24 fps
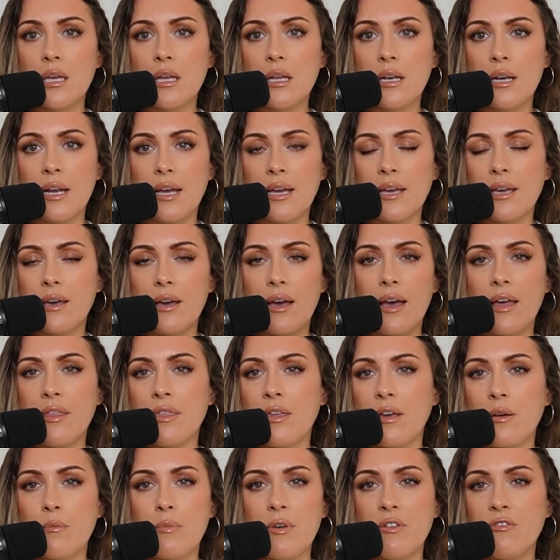Like, I
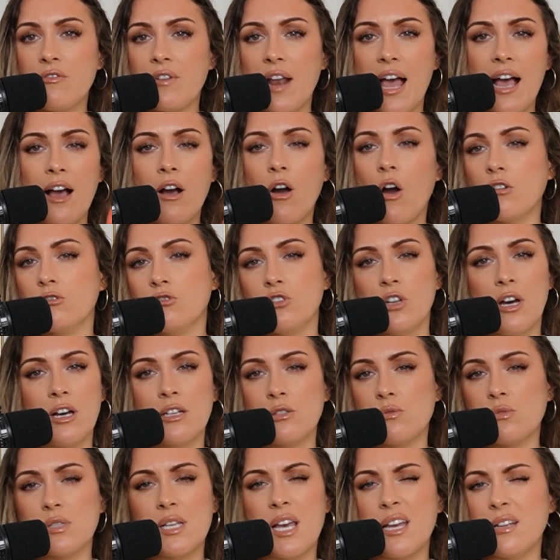think my flat
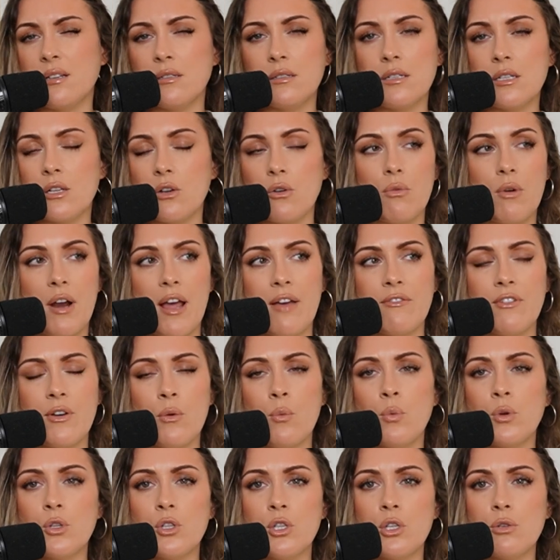contract was ending or whatever.
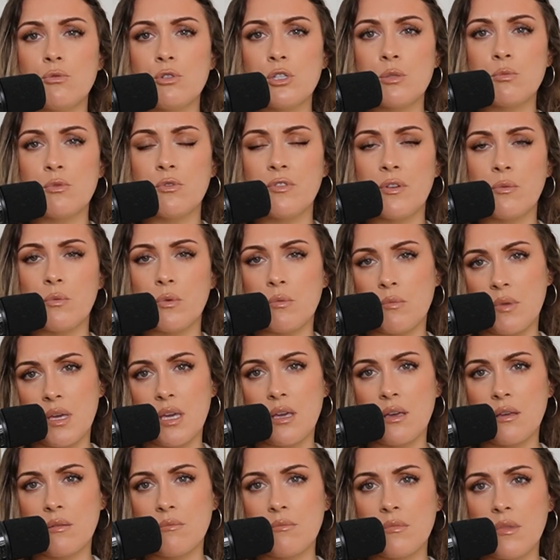Wouldn't you just move in with
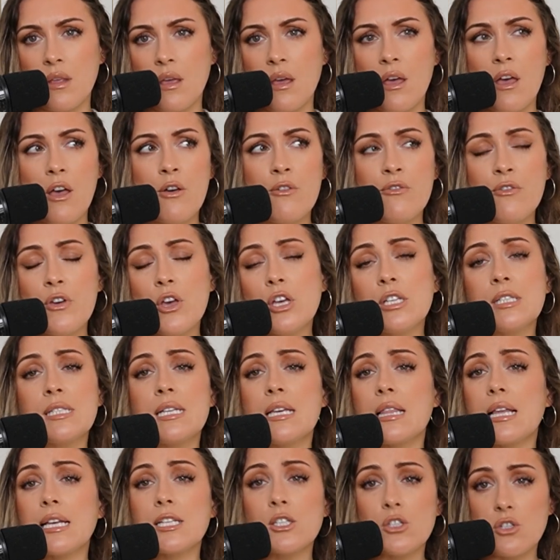me?
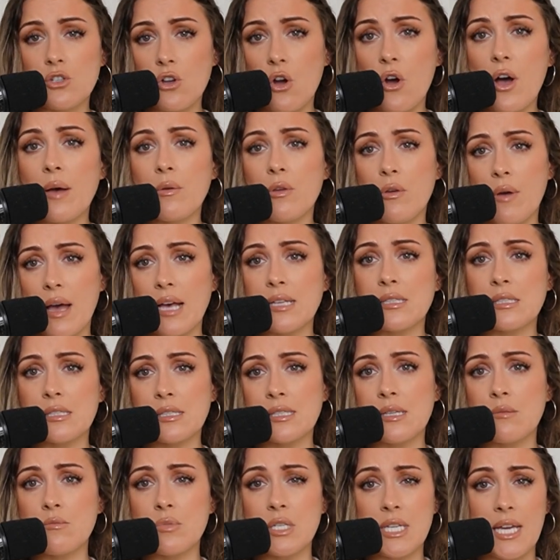Firstly, that's not how you ask
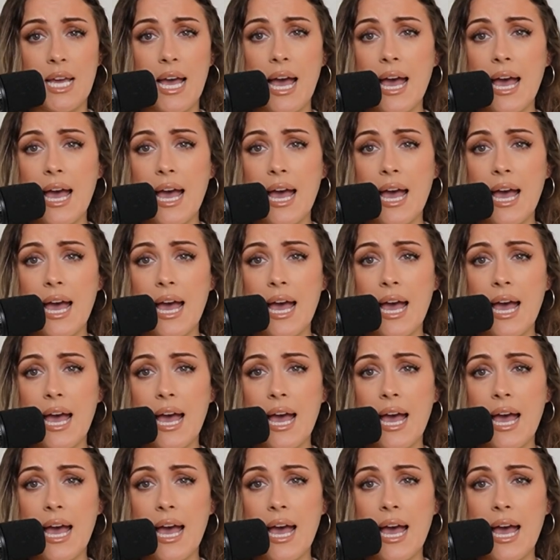somebody.